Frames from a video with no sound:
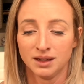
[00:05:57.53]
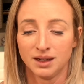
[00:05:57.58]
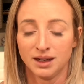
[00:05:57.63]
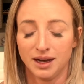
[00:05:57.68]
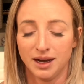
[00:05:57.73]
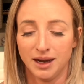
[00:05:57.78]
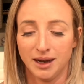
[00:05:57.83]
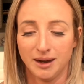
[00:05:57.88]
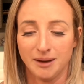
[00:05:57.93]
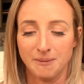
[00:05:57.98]

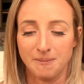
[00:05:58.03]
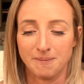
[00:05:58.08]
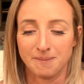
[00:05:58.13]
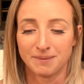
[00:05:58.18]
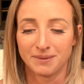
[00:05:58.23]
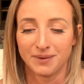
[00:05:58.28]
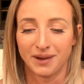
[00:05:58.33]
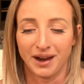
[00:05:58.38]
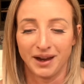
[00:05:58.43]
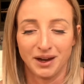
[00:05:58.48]

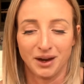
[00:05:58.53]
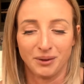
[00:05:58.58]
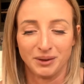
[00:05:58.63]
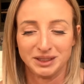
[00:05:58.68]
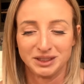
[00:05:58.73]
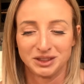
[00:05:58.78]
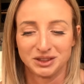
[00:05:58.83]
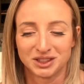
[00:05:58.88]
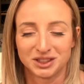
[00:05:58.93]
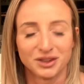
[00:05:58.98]
I
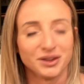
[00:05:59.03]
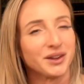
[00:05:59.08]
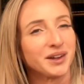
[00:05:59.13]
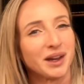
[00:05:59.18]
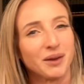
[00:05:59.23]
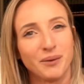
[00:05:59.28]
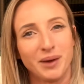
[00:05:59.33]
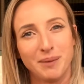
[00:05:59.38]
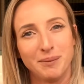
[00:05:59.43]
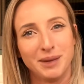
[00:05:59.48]
always used to look
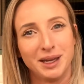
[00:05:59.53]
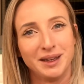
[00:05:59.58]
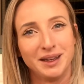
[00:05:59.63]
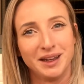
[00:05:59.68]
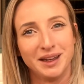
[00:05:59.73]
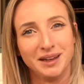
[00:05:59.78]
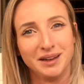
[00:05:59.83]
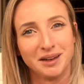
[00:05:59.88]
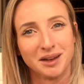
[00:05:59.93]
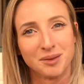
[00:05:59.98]
at women
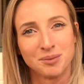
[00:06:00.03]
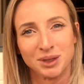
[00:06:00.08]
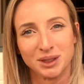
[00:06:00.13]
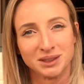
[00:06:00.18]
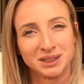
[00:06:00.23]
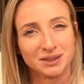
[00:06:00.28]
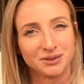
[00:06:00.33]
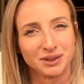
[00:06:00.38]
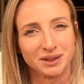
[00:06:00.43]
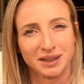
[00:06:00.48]
in
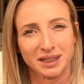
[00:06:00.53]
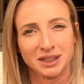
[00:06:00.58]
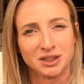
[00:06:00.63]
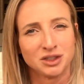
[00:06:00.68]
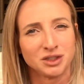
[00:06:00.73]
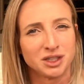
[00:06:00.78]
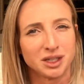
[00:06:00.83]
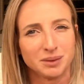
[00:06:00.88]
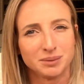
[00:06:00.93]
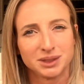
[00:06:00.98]
abusive
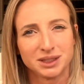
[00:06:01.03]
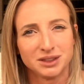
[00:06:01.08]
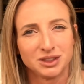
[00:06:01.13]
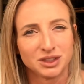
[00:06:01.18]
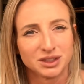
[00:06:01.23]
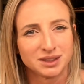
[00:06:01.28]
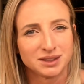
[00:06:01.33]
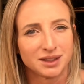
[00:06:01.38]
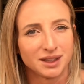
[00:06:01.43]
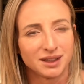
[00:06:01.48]
relationships and
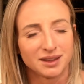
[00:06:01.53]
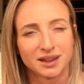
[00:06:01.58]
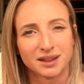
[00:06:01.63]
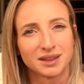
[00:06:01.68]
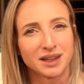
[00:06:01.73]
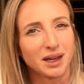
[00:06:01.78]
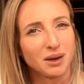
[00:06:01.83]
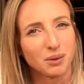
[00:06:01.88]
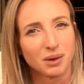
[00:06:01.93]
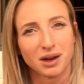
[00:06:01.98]
just think that
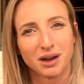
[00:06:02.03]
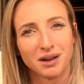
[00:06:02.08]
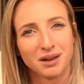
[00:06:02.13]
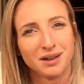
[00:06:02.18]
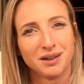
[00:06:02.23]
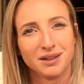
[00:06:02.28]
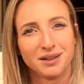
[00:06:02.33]
they were